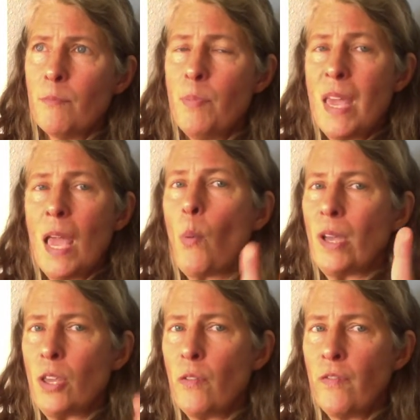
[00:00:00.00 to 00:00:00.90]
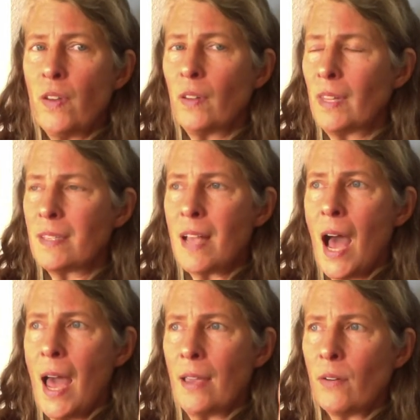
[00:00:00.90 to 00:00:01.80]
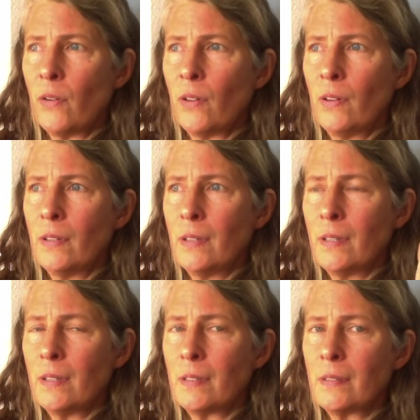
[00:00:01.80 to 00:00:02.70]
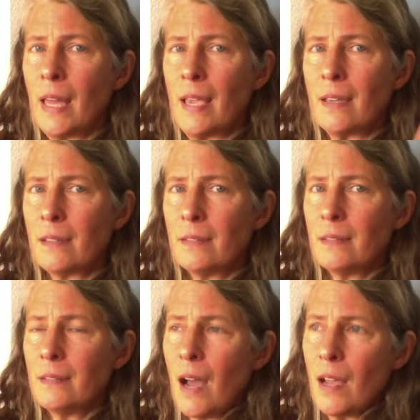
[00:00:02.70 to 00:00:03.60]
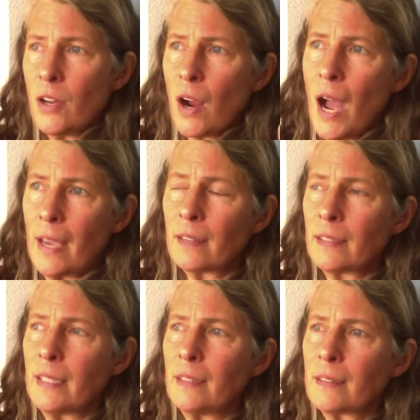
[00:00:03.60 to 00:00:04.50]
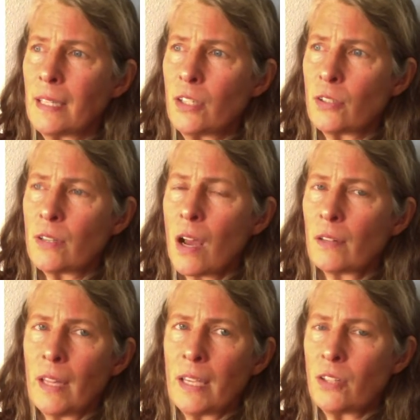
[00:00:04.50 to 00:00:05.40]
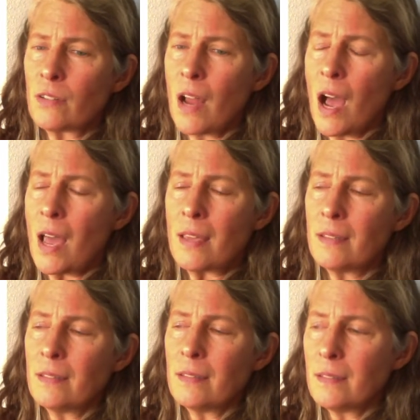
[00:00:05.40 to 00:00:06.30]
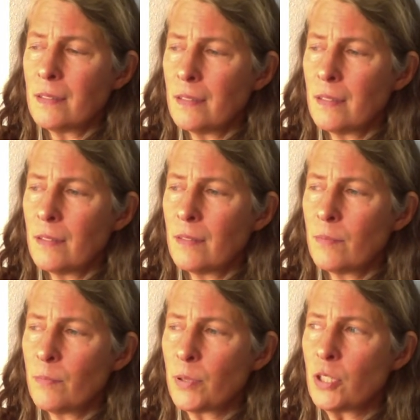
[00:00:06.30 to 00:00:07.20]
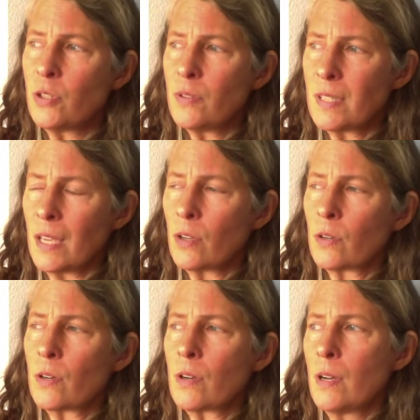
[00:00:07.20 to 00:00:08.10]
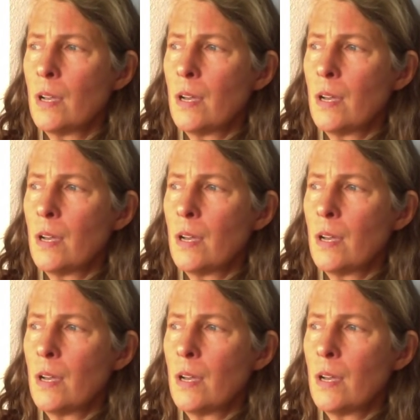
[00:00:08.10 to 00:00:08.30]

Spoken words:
Being what you feel is idle, like you're idling, like you're not producing or